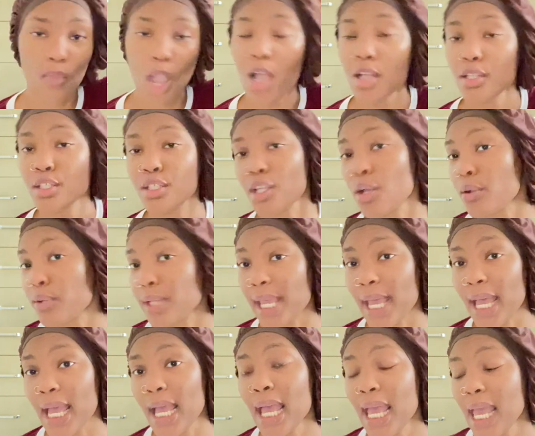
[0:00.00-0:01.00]
So
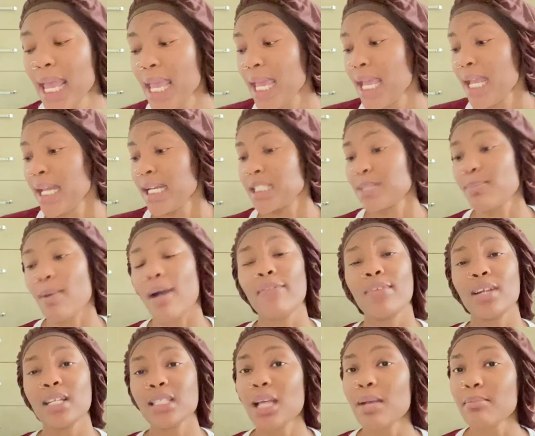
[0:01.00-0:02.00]
yeah, it's my
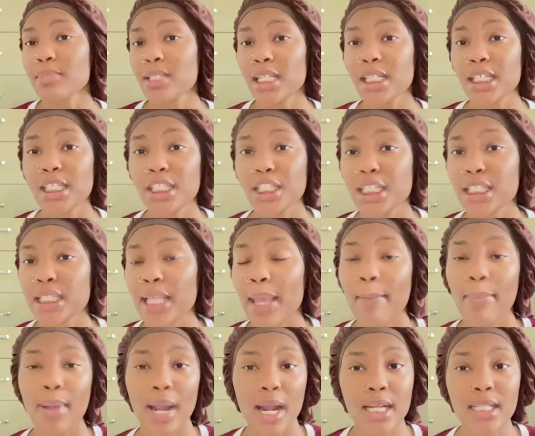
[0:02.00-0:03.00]
first time seeing the jeans in
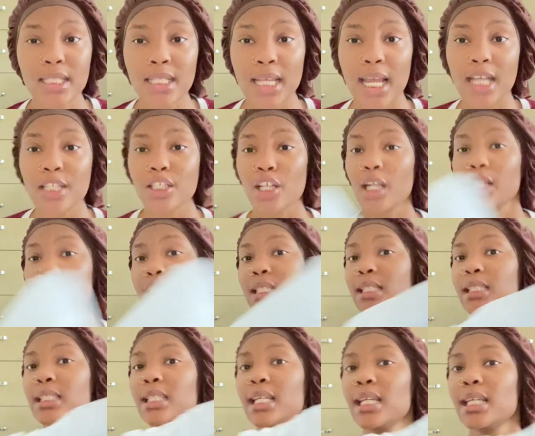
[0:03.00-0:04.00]
person. As y'all can
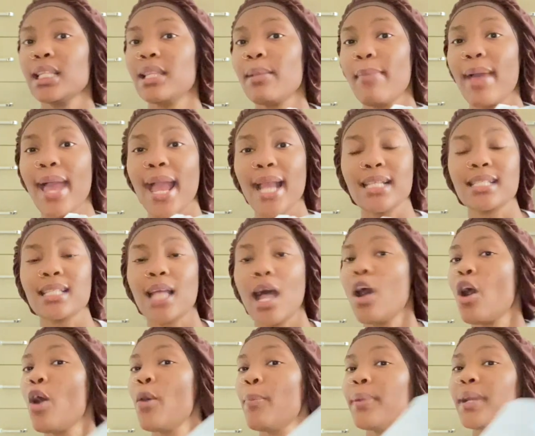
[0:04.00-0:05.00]
see, the bag is
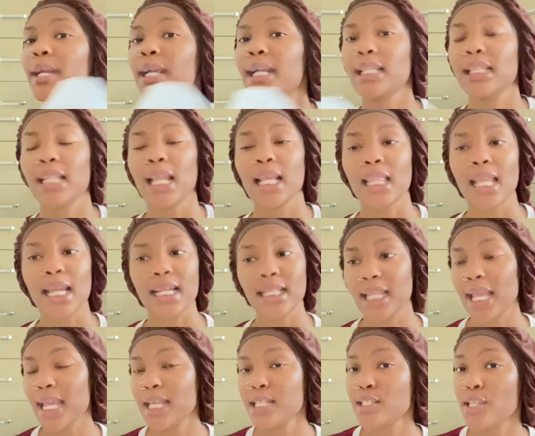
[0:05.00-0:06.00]
not open or anything like
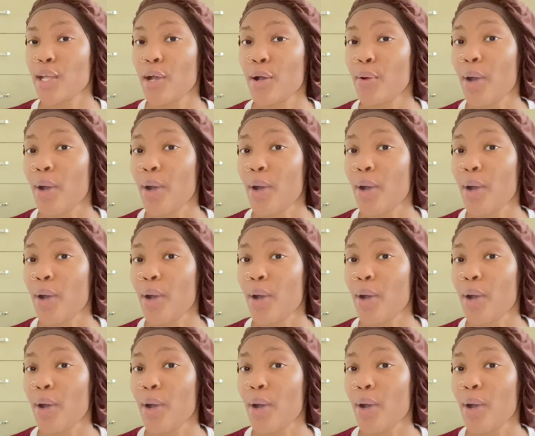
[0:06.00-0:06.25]
that. So